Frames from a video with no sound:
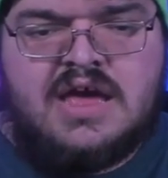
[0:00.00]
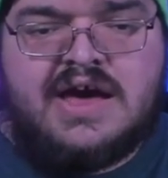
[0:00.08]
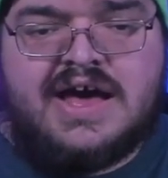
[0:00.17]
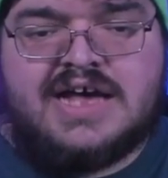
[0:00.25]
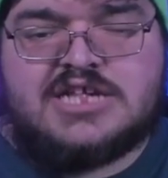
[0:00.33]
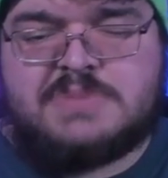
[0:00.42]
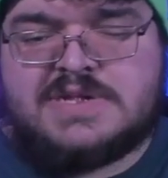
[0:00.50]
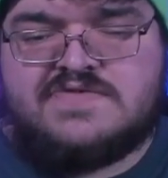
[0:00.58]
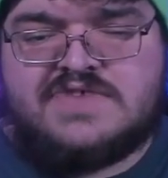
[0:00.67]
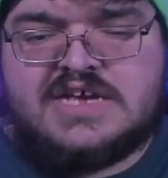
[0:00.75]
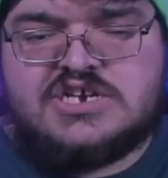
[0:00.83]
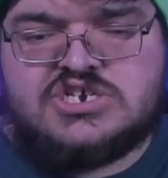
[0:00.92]

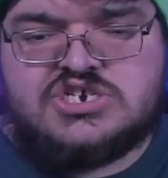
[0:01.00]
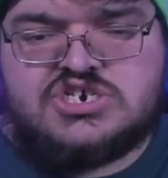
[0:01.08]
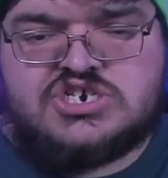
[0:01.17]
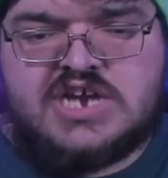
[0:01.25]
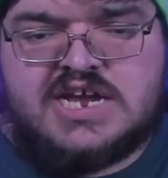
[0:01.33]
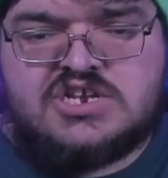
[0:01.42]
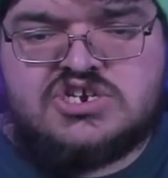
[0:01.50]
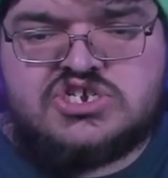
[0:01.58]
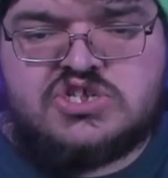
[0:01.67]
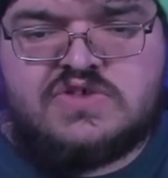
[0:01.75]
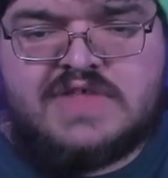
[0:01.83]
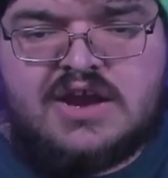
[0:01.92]
Specifications changed
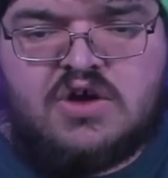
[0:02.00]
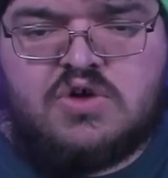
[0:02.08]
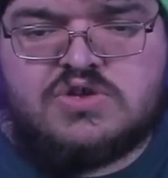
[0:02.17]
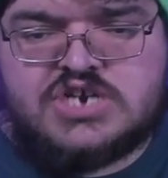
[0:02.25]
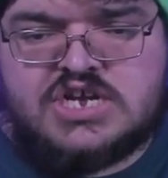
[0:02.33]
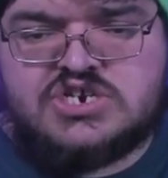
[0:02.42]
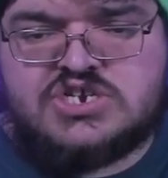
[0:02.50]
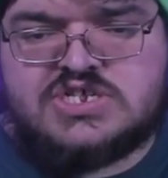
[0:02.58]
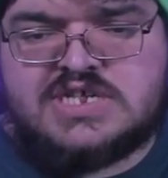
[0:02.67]
so that all changes